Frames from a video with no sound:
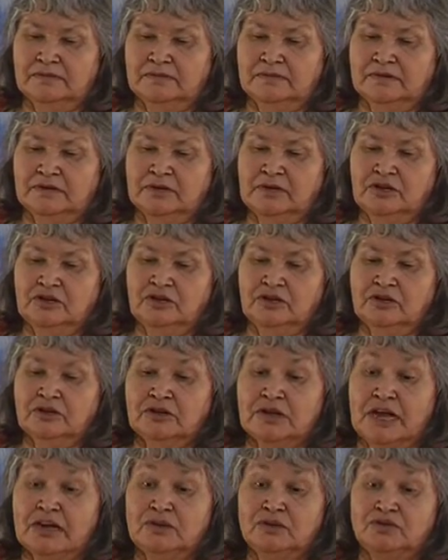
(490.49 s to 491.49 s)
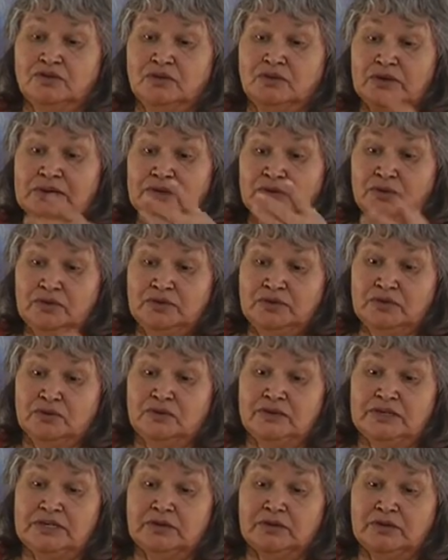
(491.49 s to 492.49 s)
How can we let them know we
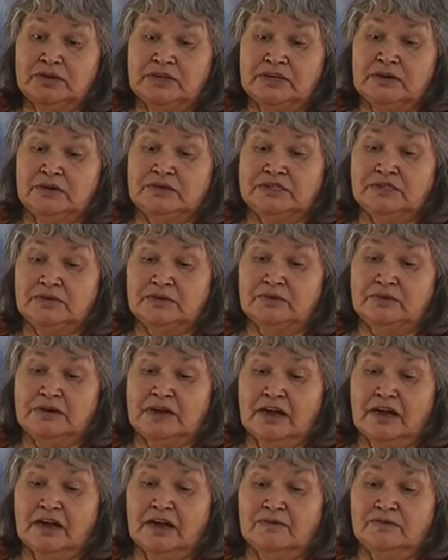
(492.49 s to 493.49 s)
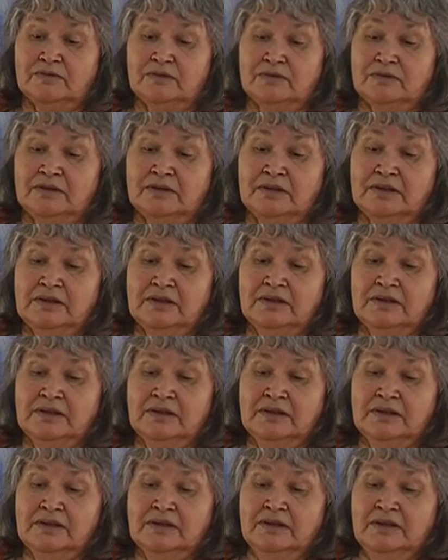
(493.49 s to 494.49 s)
view them positively, even
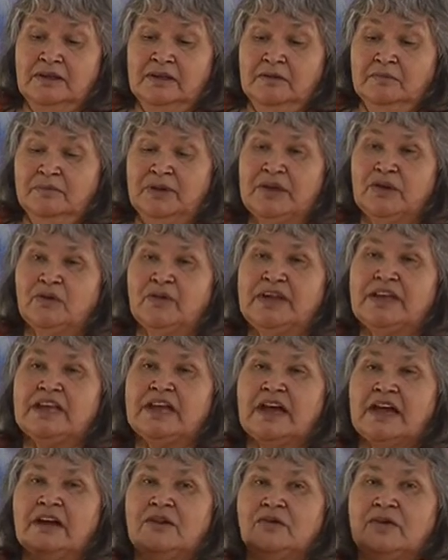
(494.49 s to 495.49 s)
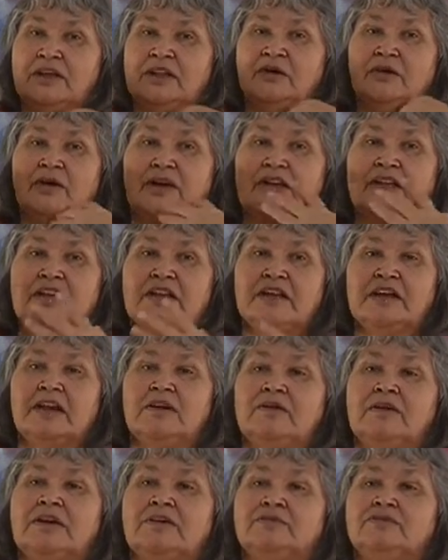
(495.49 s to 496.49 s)
if we do not completely agree with them?